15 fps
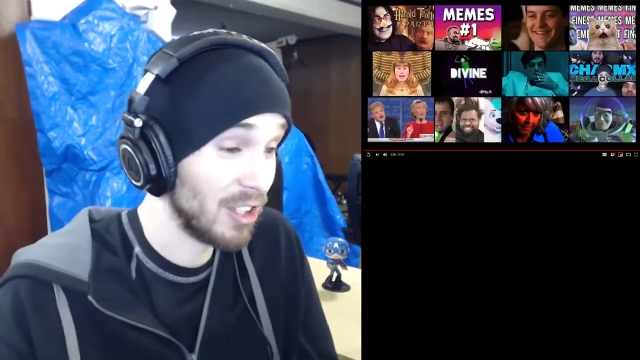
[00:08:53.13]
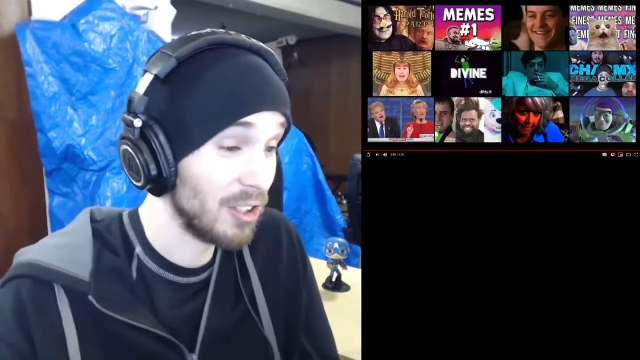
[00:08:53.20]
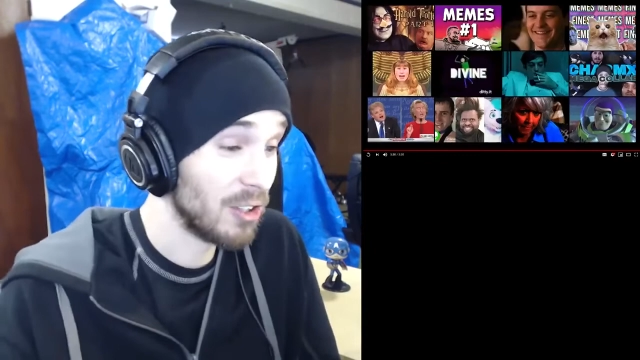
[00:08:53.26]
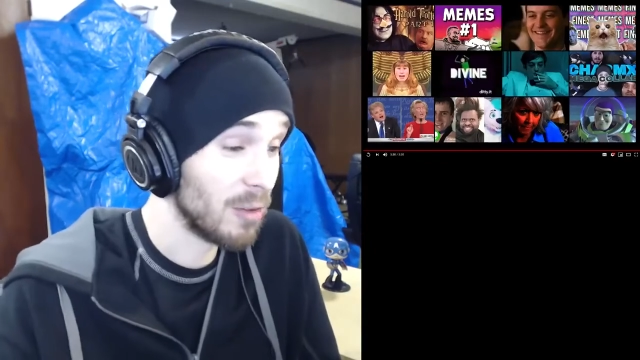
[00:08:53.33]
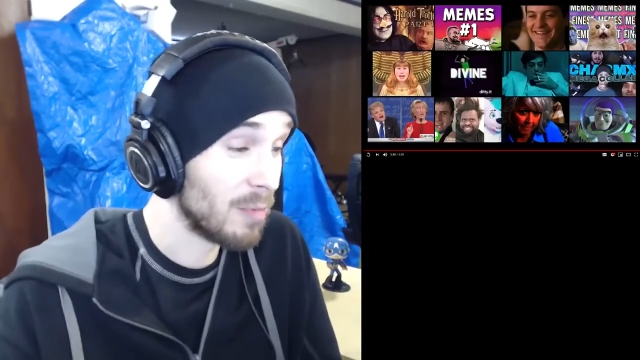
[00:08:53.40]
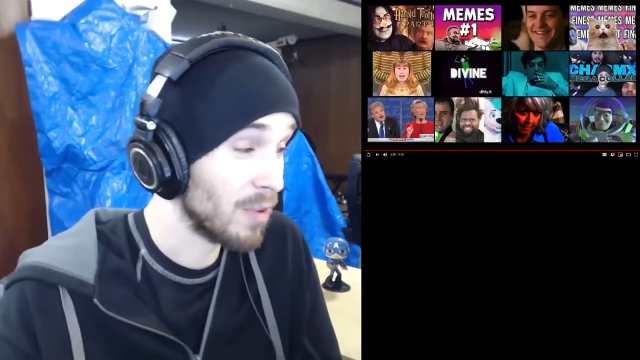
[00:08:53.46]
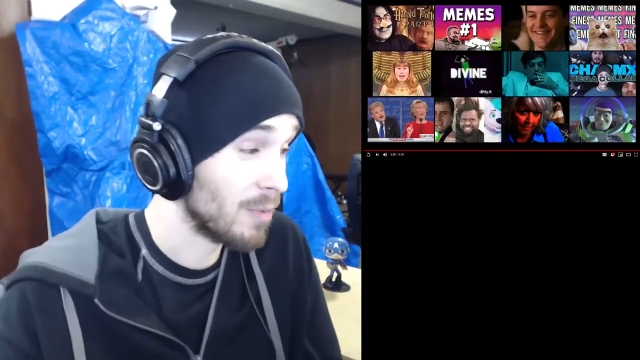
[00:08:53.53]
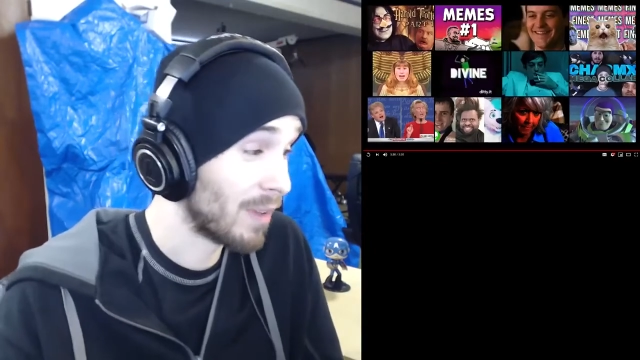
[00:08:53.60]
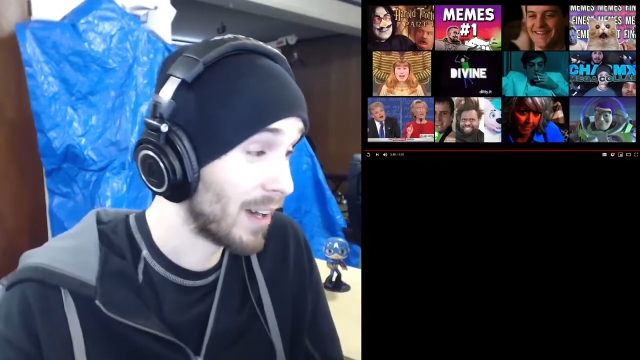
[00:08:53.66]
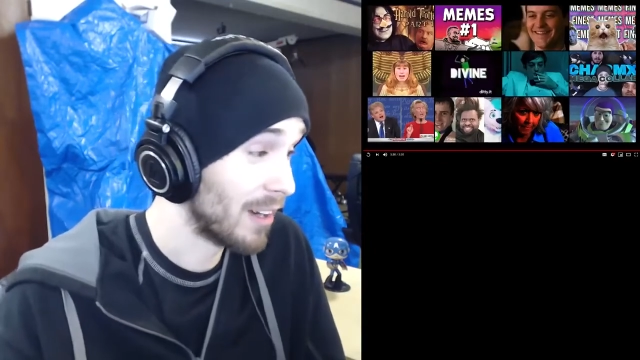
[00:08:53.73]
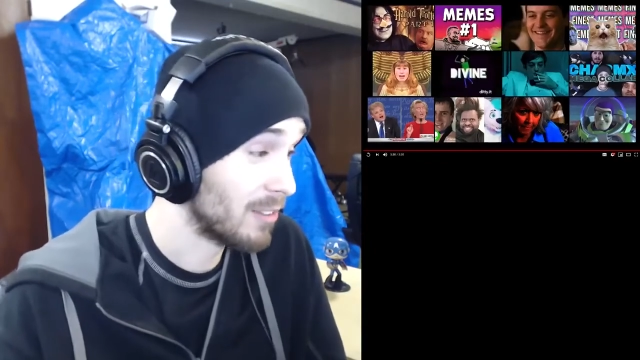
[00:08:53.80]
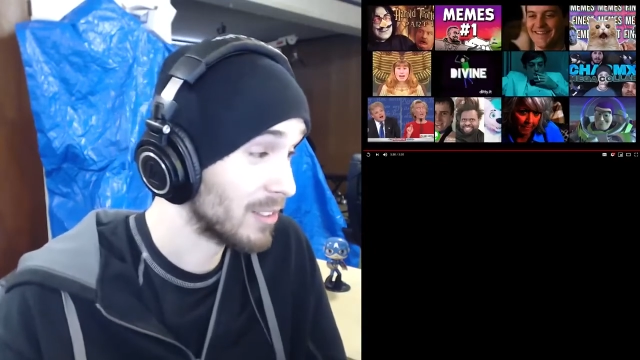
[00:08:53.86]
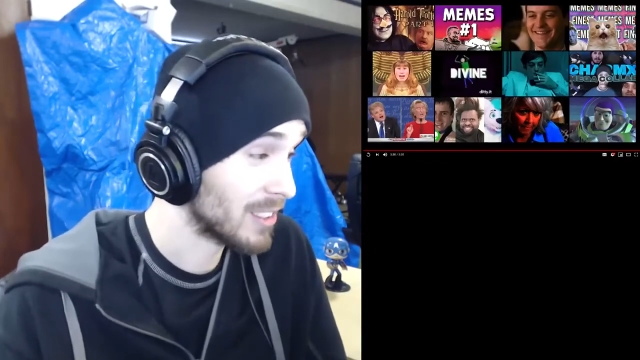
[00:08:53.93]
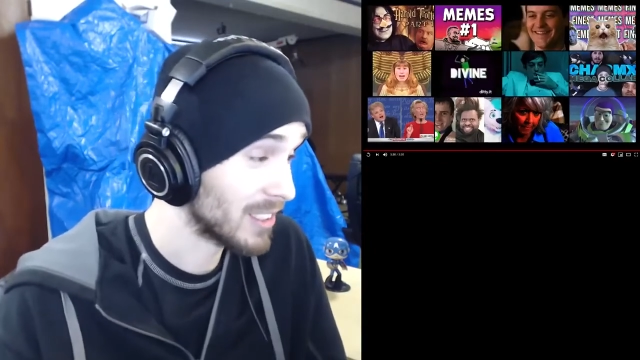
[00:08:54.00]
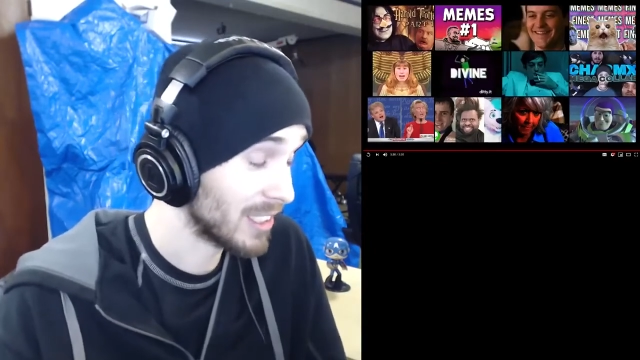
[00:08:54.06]
YouTube poop
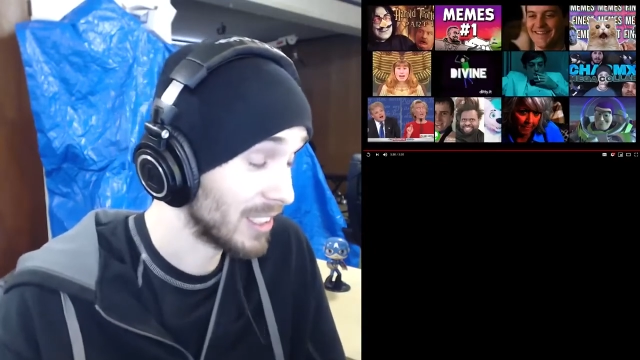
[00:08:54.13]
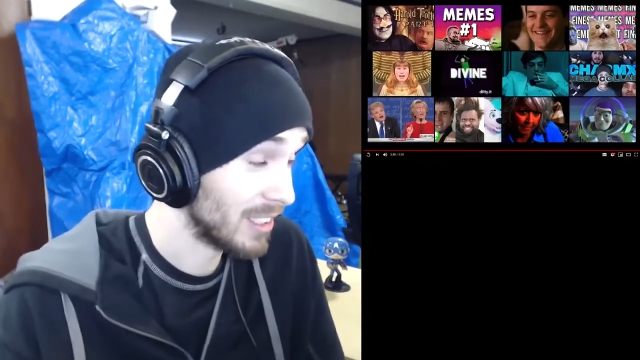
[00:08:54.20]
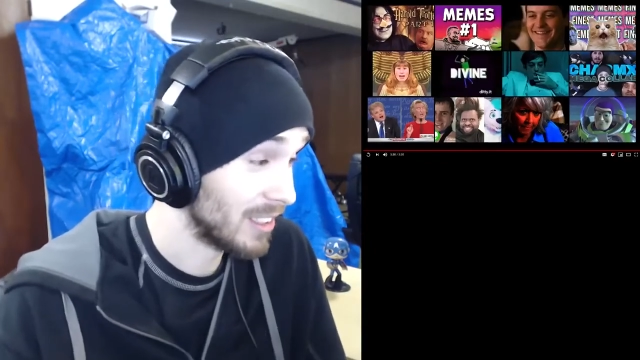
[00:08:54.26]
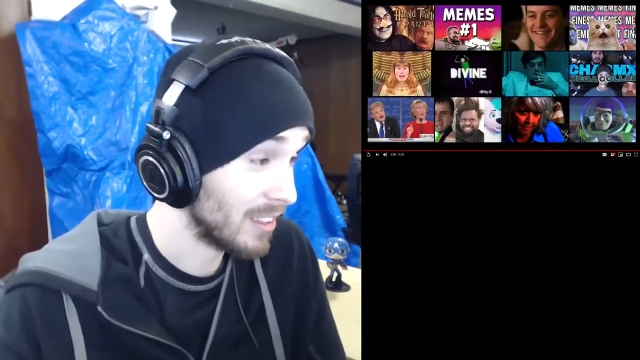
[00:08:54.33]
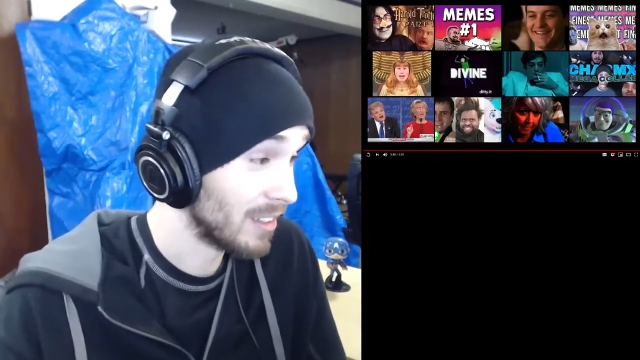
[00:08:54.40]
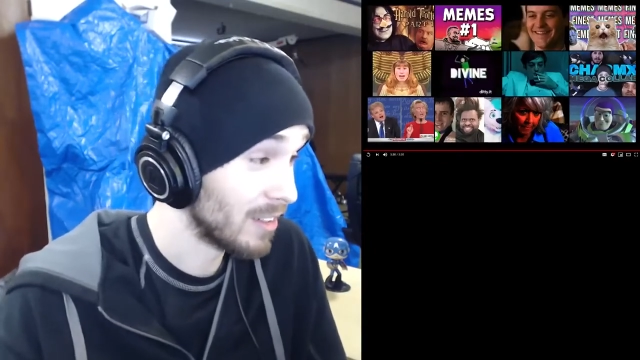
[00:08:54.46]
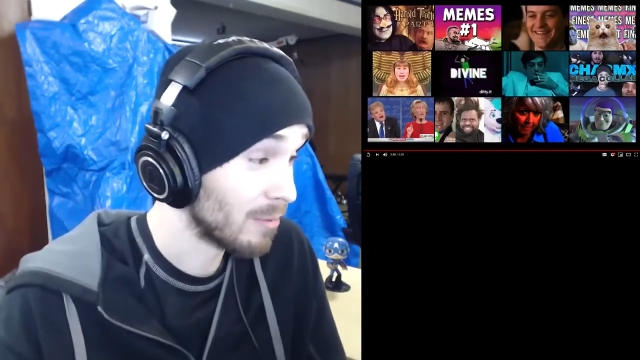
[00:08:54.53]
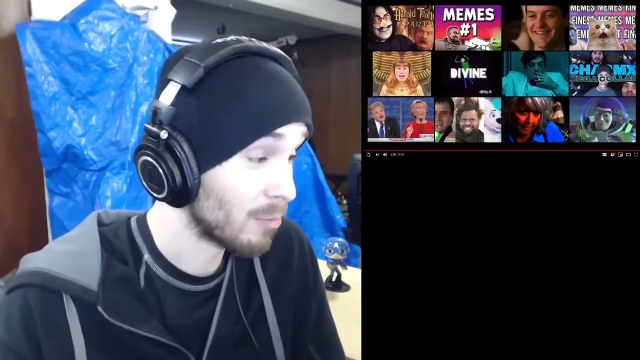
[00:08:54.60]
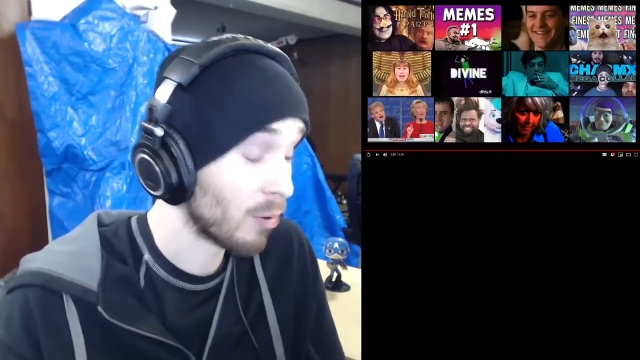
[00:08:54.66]
I've seen